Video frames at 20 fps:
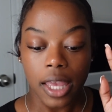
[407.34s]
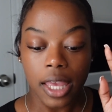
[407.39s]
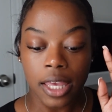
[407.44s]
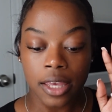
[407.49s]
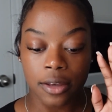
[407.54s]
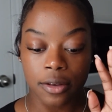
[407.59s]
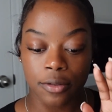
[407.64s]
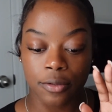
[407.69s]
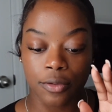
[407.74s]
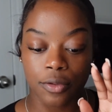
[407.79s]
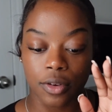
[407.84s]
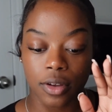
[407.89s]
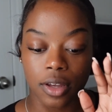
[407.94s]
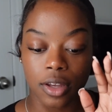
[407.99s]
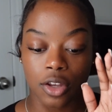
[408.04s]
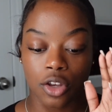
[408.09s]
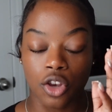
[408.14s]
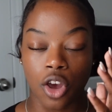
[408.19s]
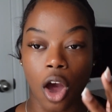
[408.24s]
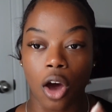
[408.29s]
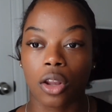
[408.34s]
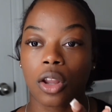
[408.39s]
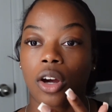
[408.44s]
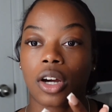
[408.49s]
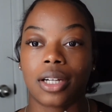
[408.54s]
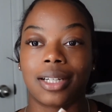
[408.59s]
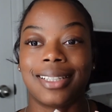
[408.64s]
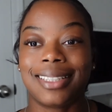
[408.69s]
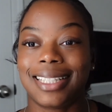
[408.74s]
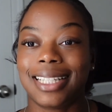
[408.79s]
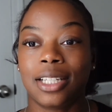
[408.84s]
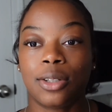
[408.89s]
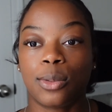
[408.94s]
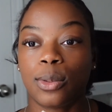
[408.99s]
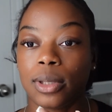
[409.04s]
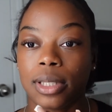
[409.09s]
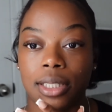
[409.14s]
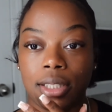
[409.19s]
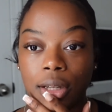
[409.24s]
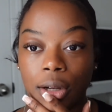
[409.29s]
if y'all are
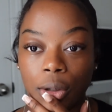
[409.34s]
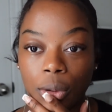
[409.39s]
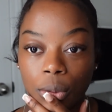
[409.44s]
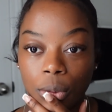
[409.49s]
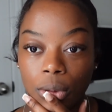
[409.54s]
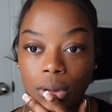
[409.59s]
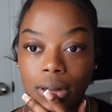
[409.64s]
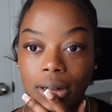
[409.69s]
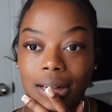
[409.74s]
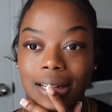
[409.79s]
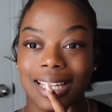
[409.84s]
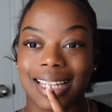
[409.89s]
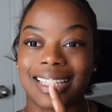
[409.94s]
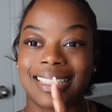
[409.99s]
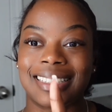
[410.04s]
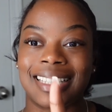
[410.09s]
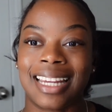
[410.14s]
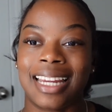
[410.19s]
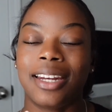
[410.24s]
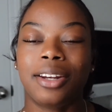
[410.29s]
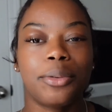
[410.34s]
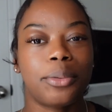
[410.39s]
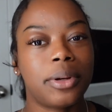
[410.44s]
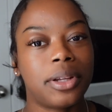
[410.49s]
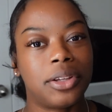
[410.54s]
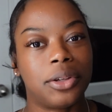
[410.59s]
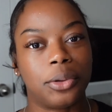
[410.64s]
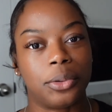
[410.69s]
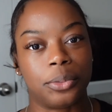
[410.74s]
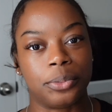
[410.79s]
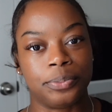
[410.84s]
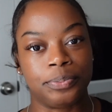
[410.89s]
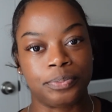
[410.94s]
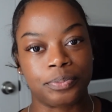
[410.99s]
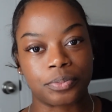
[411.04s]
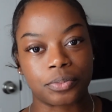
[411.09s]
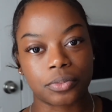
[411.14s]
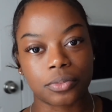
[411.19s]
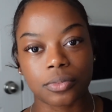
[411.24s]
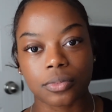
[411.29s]
unequally yoked, it's hindering you.
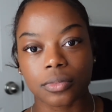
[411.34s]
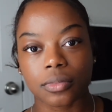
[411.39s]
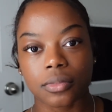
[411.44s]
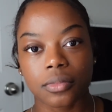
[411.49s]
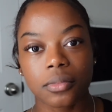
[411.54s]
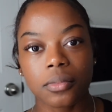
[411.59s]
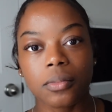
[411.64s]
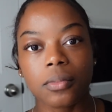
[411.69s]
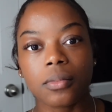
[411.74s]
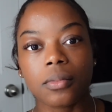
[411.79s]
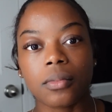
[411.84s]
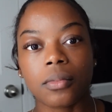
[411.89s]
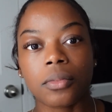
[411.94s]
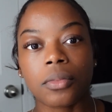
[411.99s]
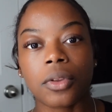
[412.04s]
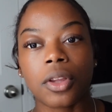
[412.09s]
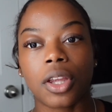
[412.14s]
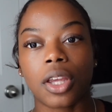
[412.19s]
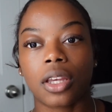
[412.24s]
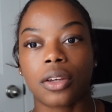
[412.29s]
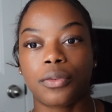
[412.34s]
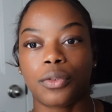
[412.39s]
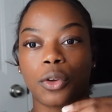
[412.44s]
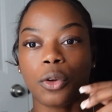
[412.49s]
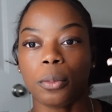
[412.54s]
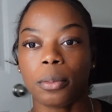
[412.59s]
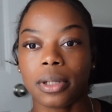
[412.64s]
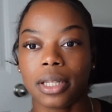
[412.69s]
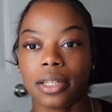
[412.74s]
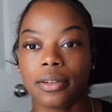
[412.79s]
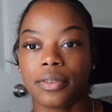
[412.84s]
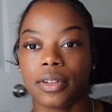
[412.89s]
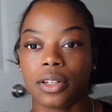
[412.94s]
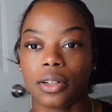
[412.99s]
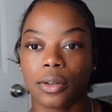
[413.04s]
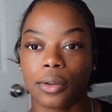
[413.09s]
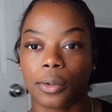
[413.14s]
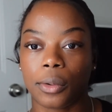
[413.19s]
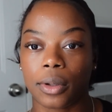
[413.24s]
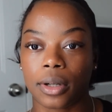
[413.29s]
If you believe in the
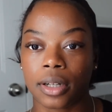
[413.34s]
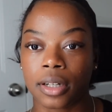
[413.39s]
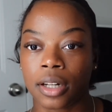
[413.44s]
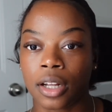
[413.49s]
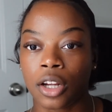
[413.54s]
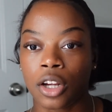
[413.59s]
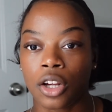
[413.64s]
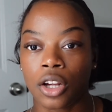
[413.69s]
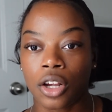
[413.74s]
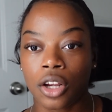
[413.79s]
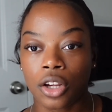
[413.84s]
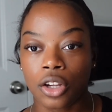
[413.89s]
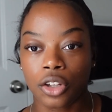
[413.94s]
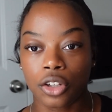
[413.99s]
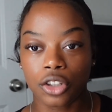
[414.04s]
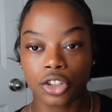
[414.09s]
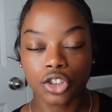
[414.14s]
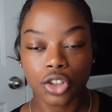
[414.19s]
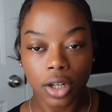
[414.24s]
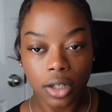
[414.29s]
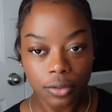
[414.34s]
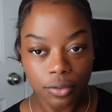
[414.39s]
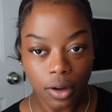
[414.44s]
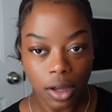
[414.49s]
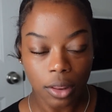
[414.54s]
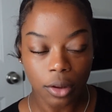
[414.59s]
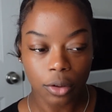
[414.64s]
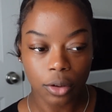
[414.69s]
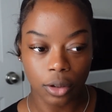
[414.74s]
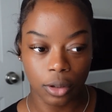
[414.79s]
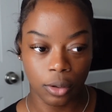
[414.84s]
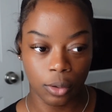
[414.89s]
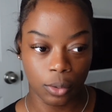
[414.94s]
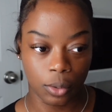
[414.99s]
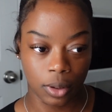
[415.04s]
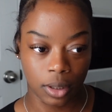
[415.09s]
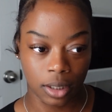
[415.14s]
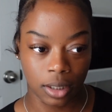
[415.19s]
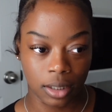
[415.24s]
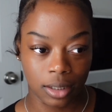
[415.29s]
Lord, you're trying to follow the
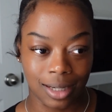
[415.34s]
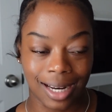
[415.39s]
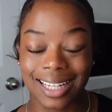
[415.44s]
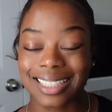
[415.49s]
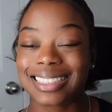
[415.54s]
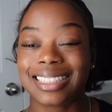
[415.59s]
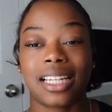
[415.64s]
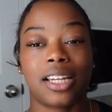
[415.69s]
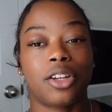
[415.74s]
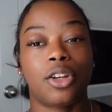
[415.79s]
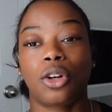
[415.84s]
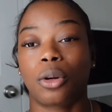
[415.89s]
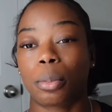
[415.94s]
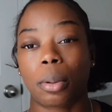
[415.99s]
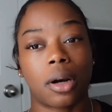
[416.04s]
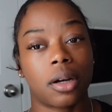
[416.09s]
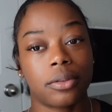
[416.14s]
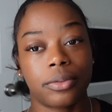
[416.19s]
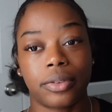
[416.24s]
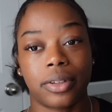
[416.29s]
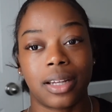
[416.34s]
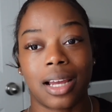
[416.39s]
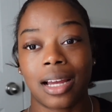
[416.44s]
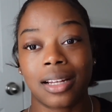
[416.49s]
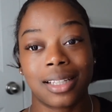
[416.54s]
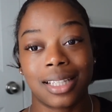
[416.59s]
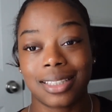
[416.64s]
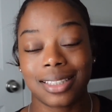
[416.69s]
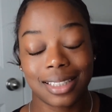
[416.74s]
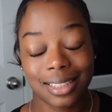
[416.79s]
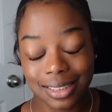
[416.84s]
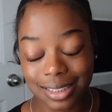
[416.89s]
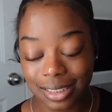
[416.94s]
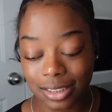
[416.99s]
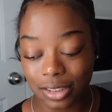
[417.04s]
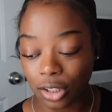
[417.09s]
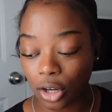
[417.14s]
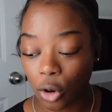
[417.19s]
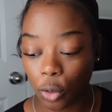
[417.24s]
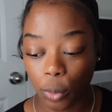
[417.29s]
Lord, not saying you're perfect. This
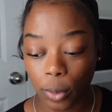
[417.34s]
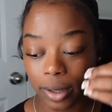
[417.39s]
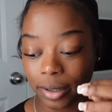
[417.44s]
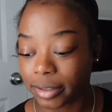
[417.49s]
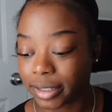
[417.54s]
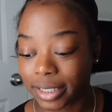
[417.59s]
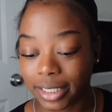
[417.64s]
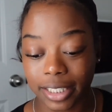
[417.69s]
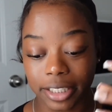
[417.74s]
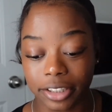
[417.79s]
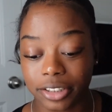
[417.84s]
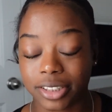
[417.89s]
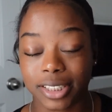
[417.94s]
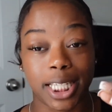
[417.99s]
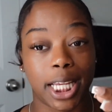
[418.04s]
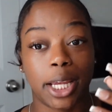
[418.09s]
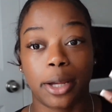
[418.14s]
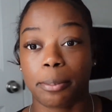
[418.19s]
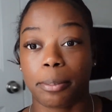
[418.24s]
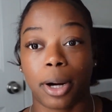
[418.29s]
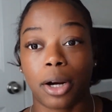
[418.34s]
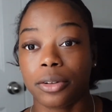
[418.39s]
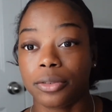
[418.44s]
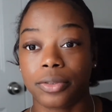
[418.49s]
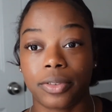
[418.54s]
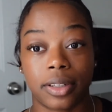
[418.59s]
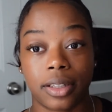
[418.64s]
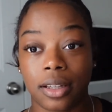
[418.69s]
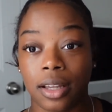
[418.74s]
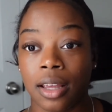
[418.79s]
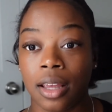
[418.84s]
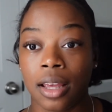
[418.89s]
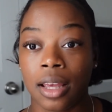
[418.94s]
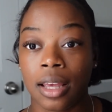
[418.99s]
is nowhere in here saying perfect.